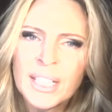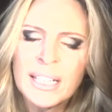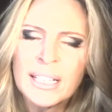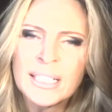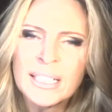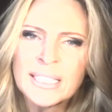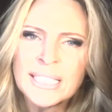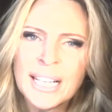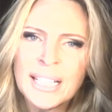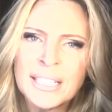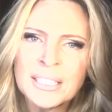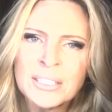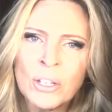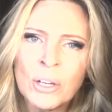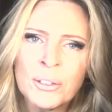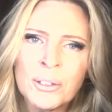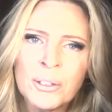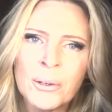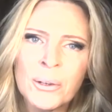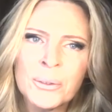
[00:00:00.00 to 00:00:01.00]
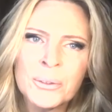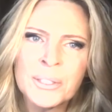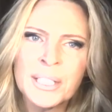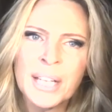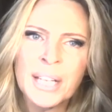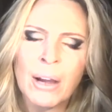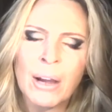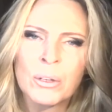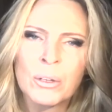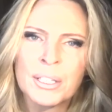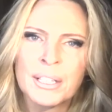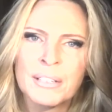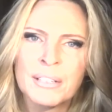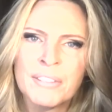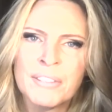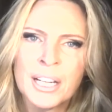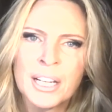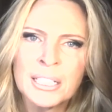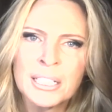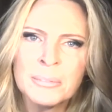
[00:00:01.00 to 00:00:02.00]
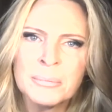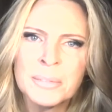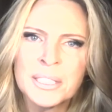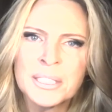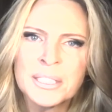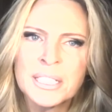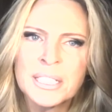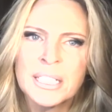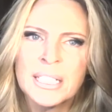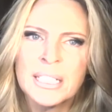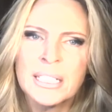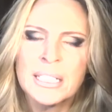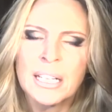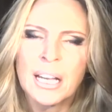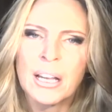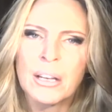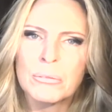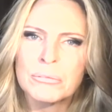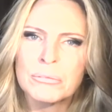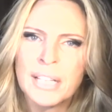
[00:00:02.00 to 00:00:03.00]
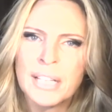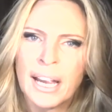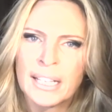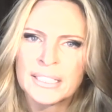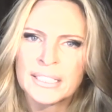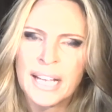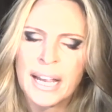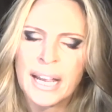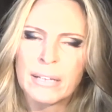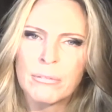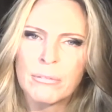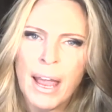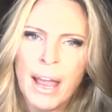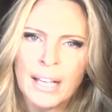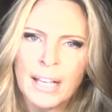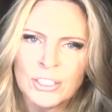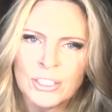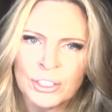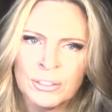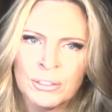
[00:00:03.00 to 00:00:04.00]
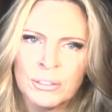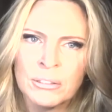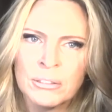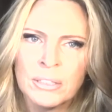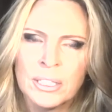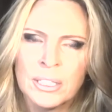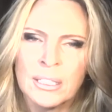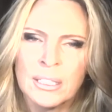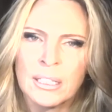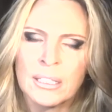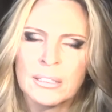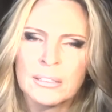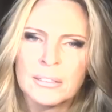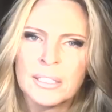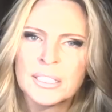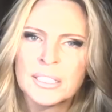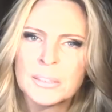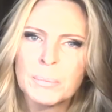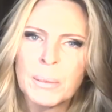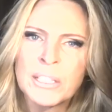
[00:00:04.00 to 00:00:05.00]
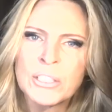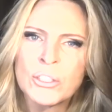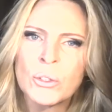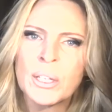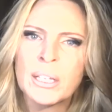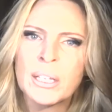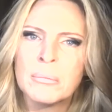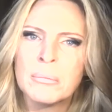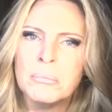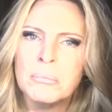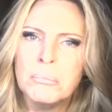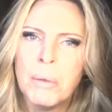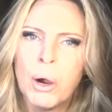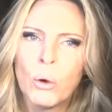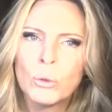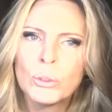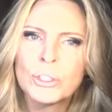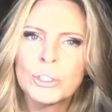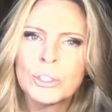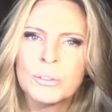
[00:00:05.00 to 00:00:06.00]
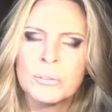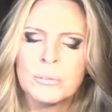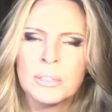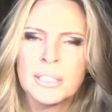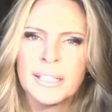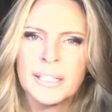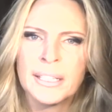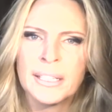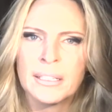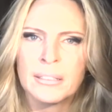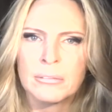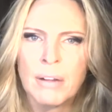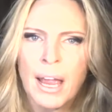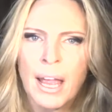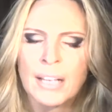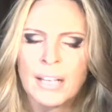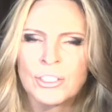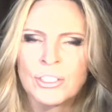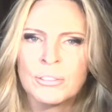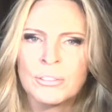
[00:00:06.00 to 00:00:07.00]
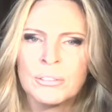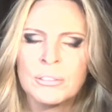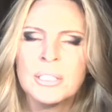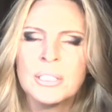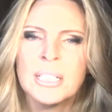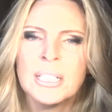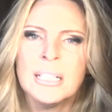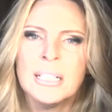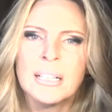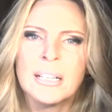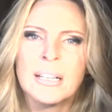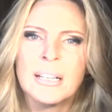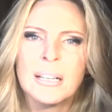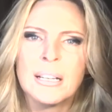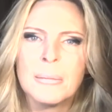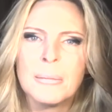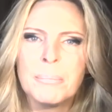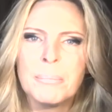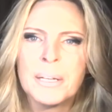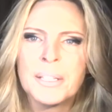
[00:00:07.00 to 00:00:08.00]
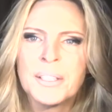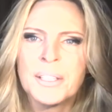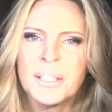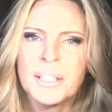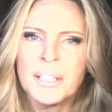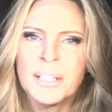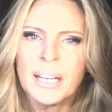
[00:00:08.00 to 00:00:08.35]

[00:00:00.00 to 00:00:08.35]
is that not only our environment reacts irrational, especially emotionally irrational, but